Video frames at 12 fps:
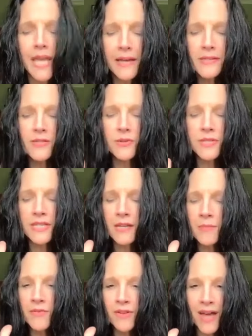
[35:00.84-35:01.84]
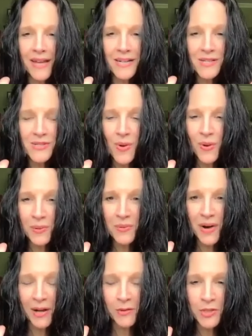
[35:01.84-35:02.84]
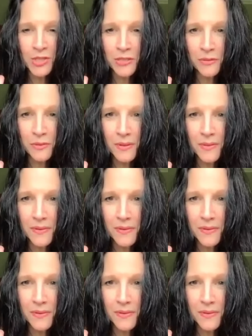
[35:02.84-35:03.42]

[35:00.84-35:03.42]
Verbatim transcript: Yes, your team of light is all around you.